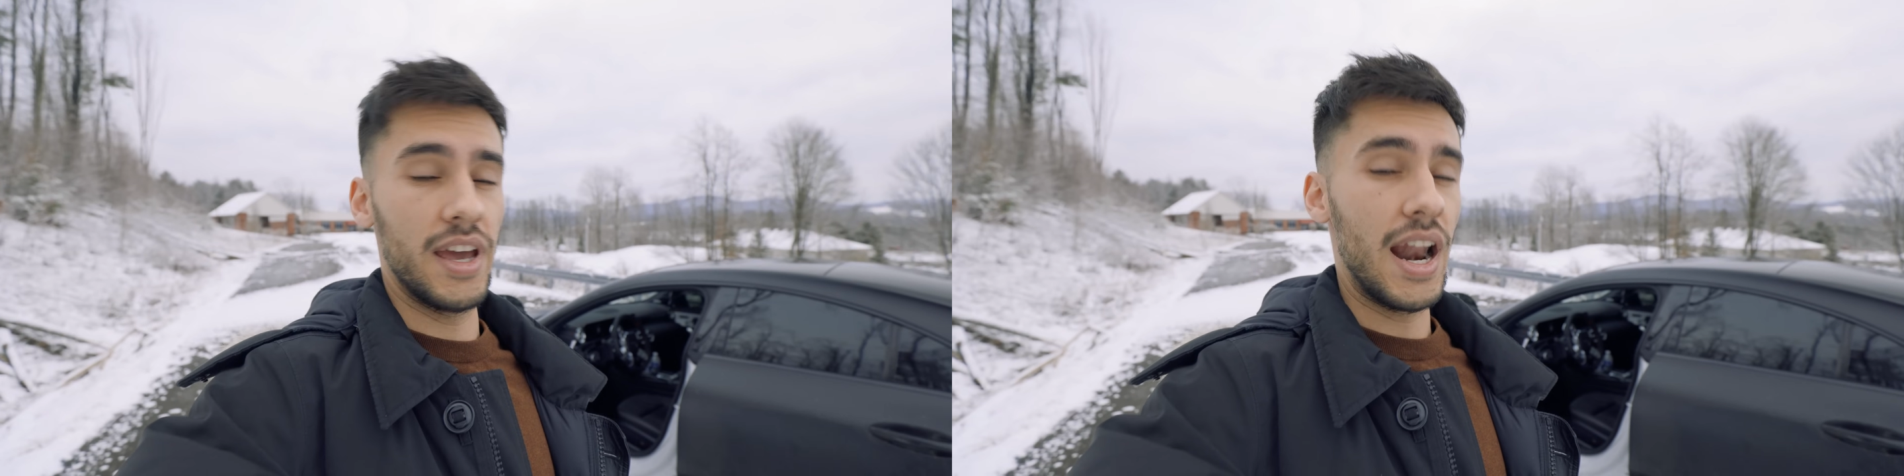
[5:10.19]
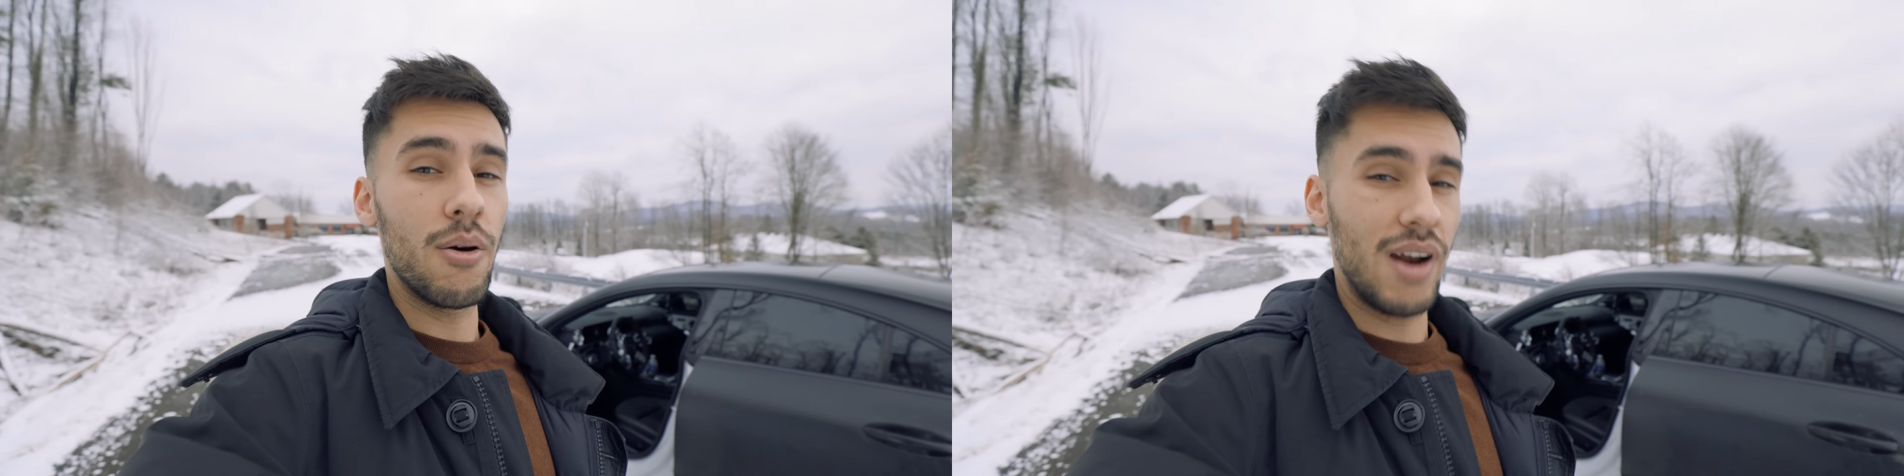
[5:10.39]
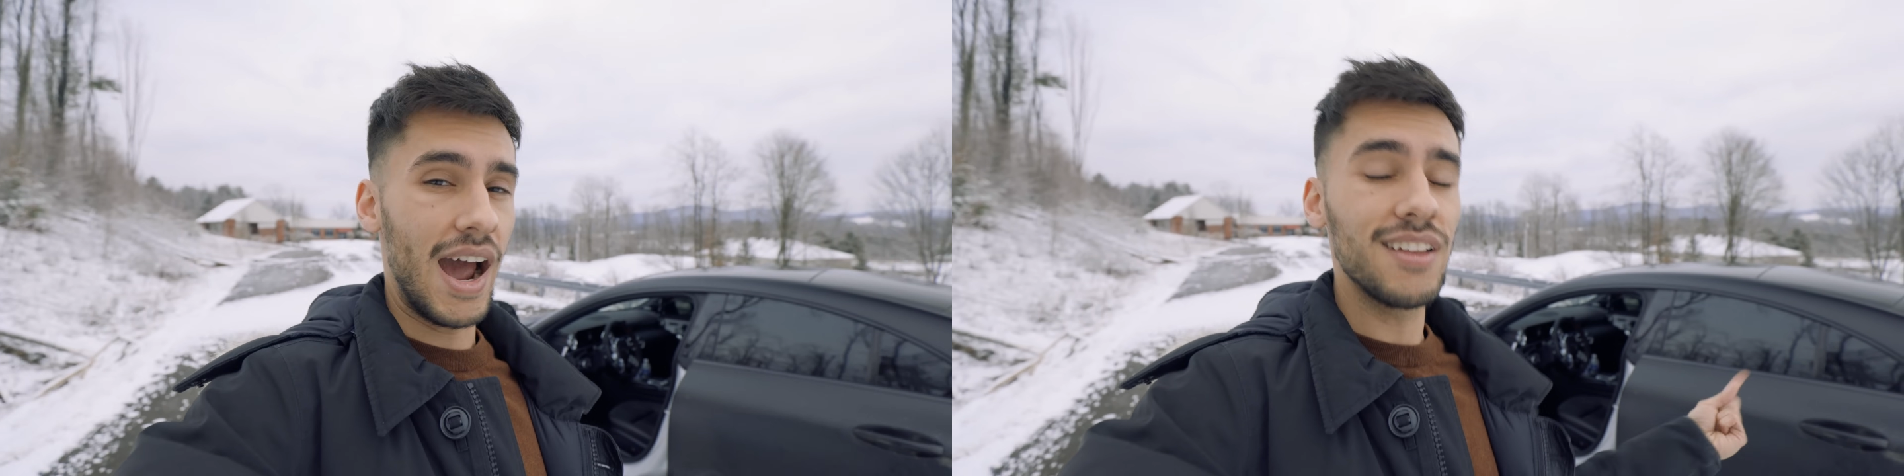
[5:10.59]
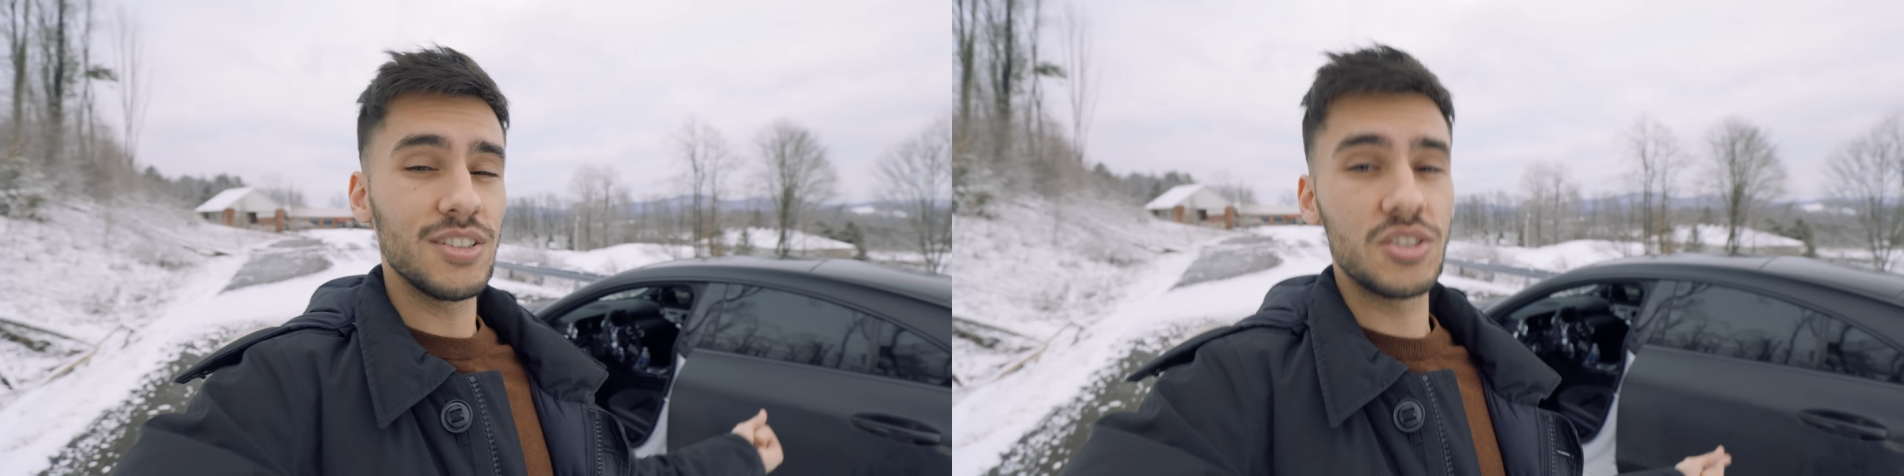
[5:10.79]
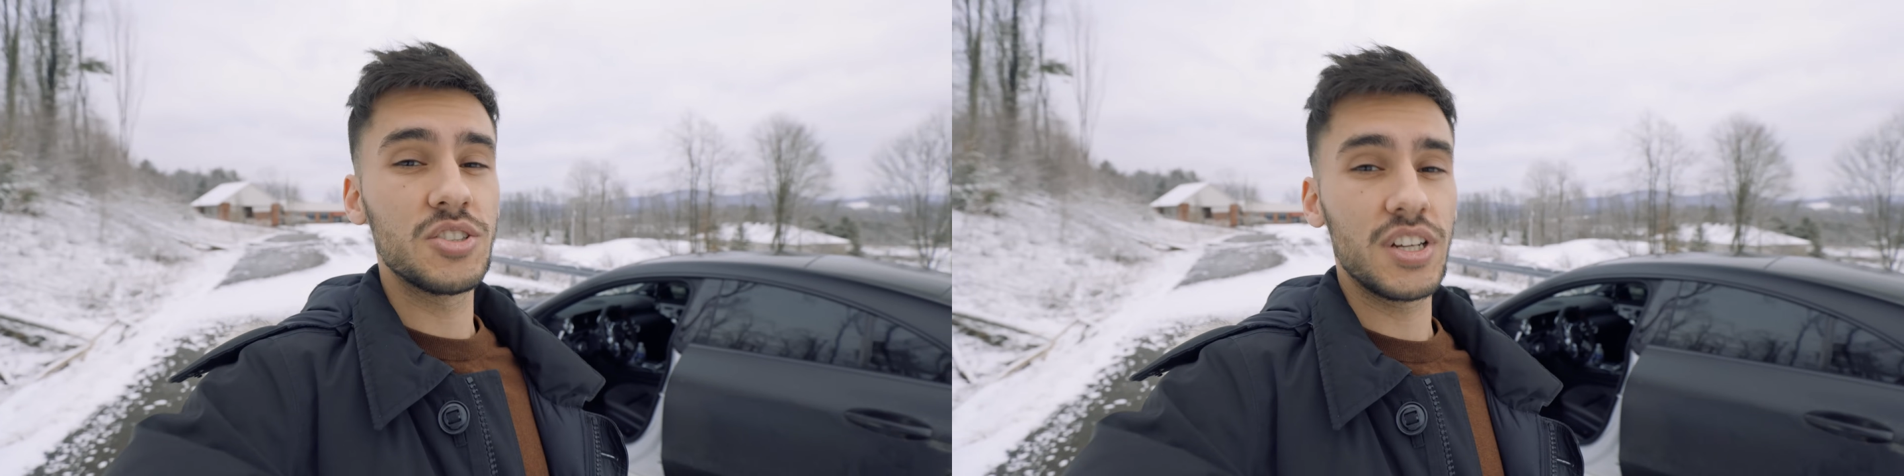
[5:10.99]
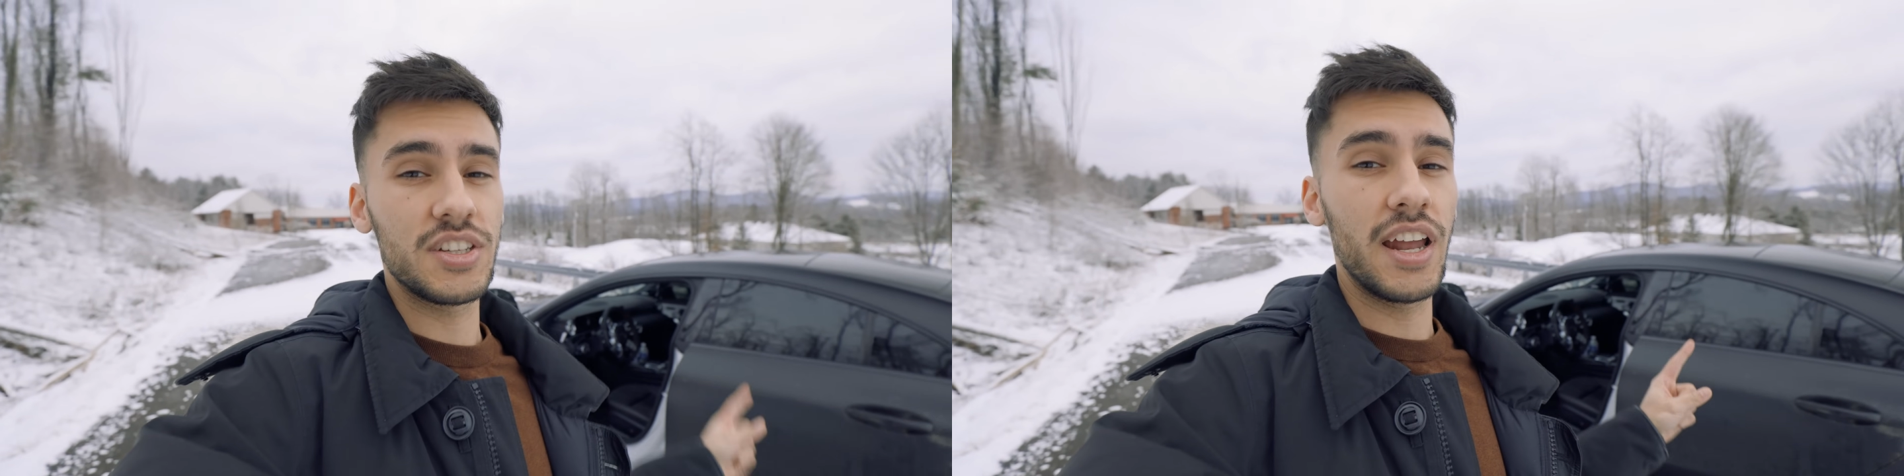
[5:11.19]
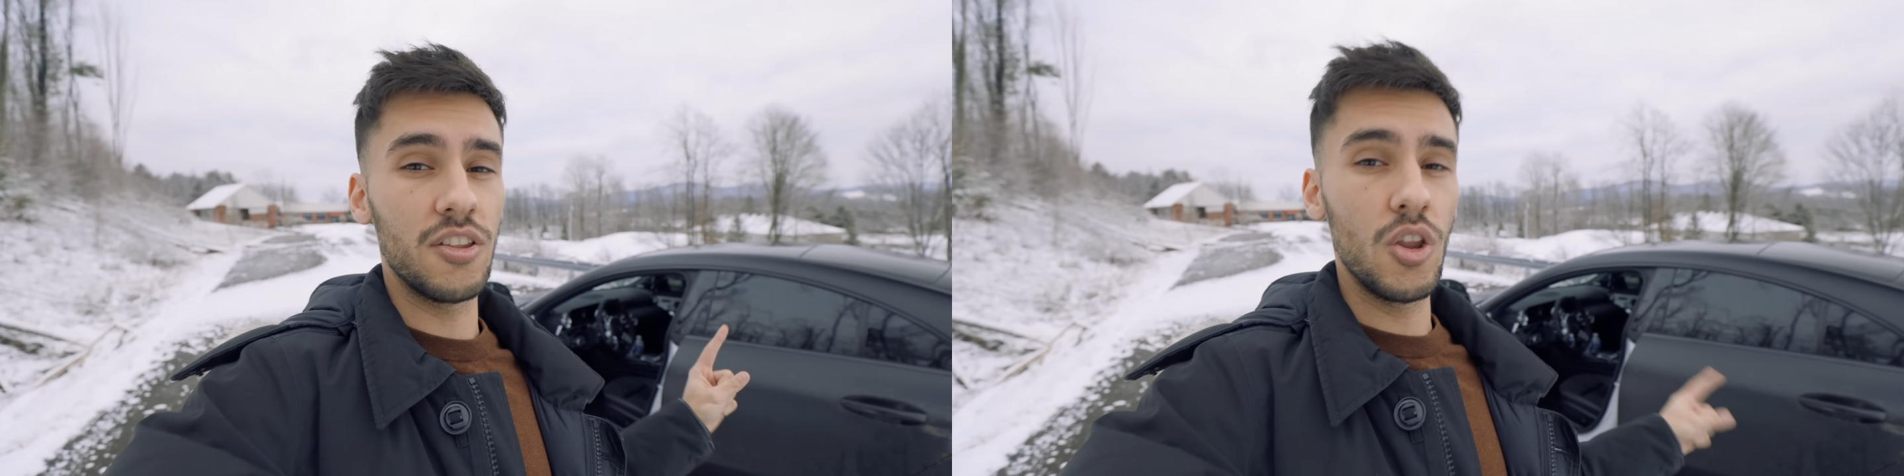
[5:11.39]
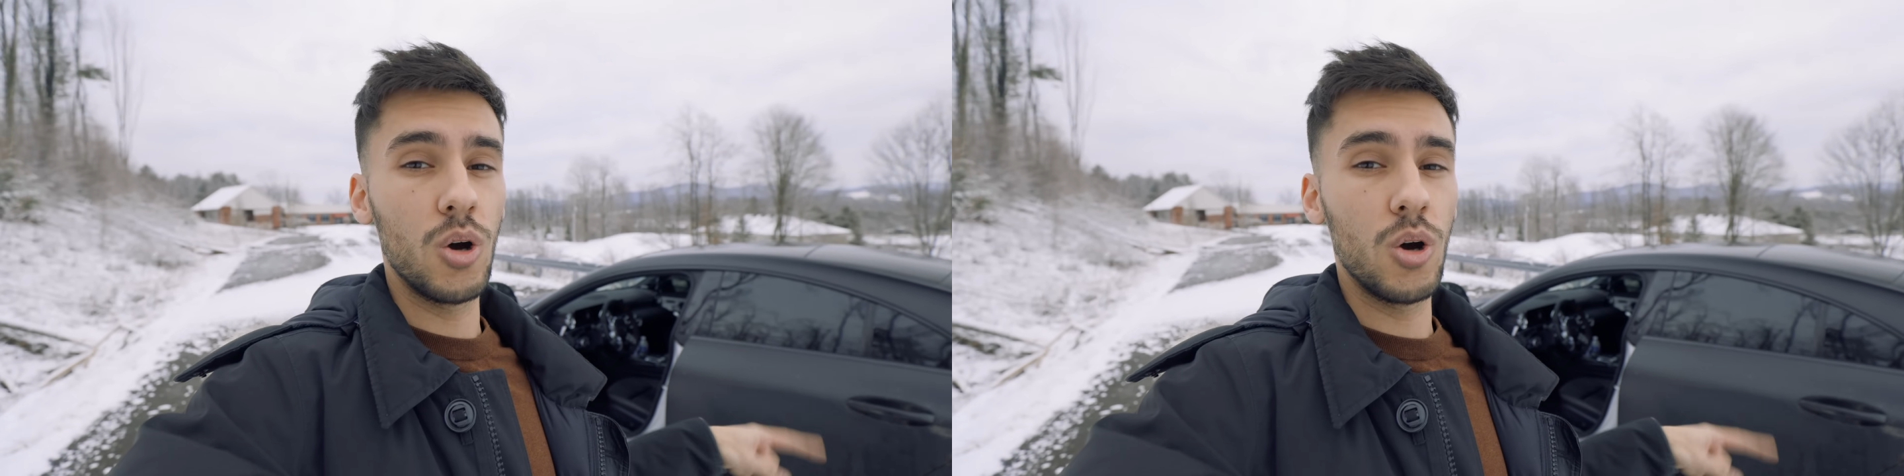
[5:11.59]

and I would highly suggest getting